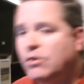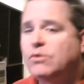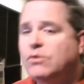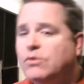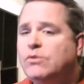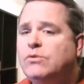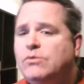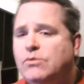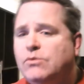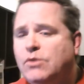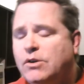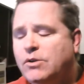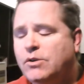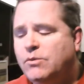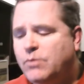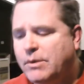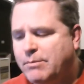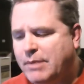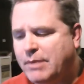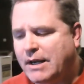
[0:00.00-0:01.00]
what did
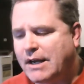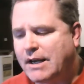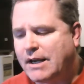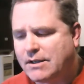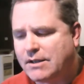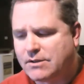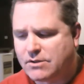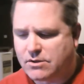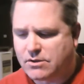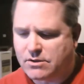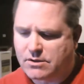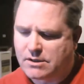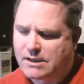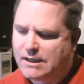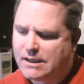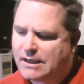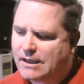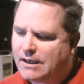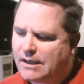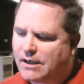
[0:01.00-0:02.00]
we pass
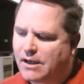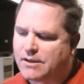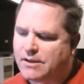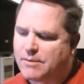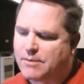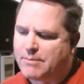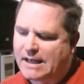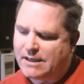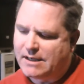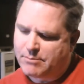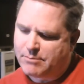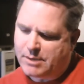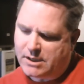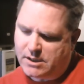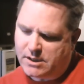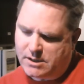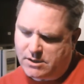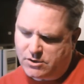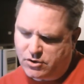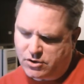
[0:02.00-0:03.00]
on the main
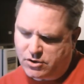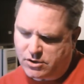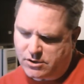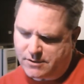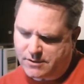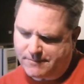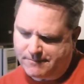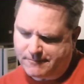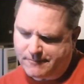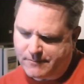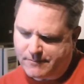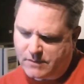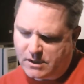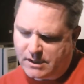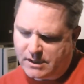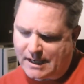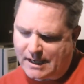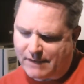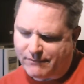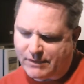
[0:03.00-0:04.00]
page?
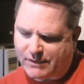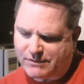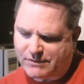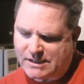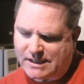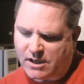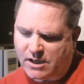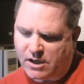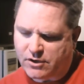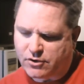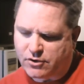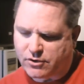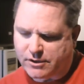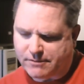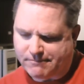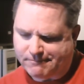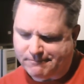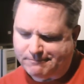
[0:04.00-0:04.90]
Yeah, 1,500.